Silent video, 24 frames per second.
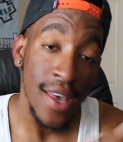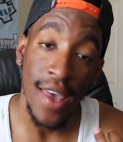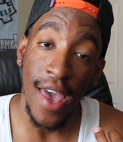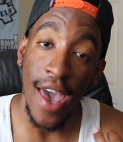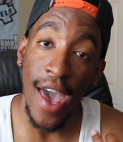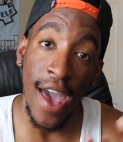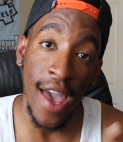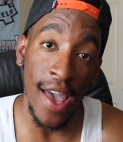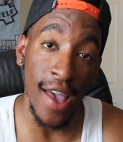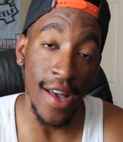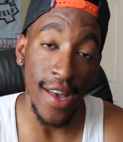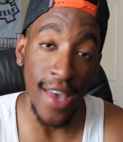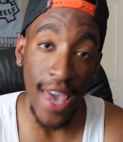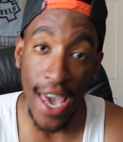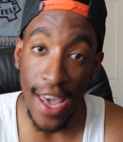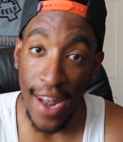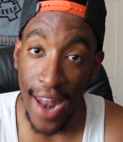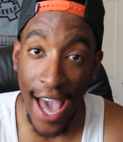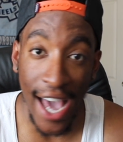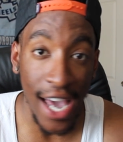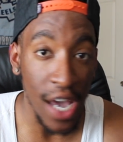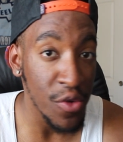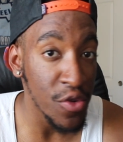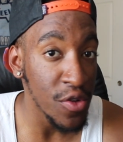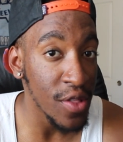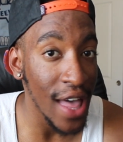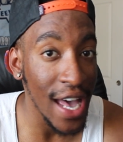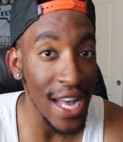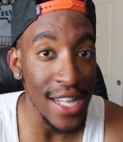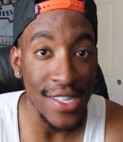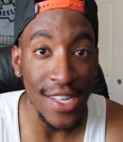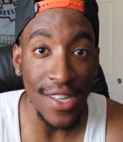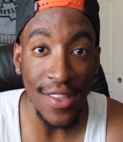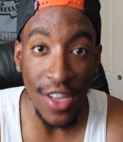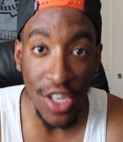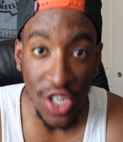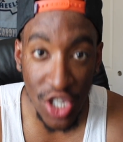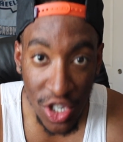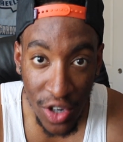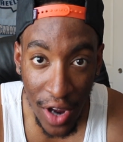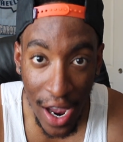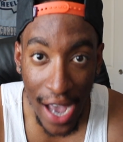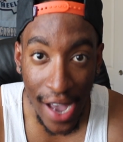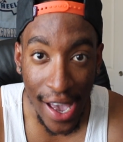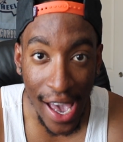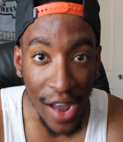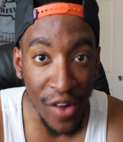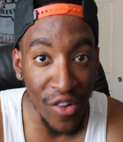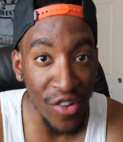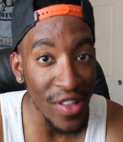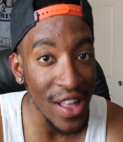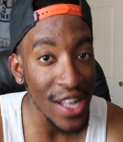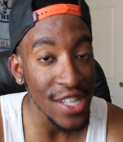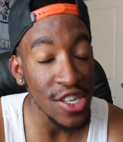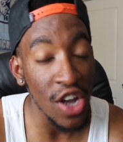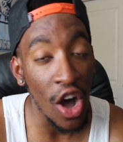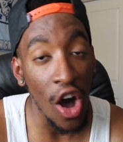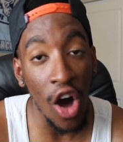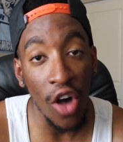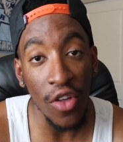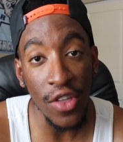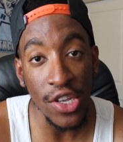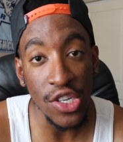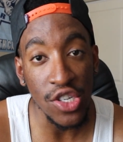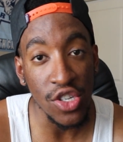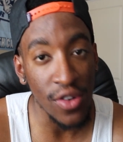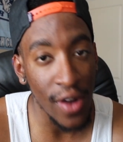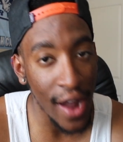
Hey, again, I can relate to this track. I can relate to all these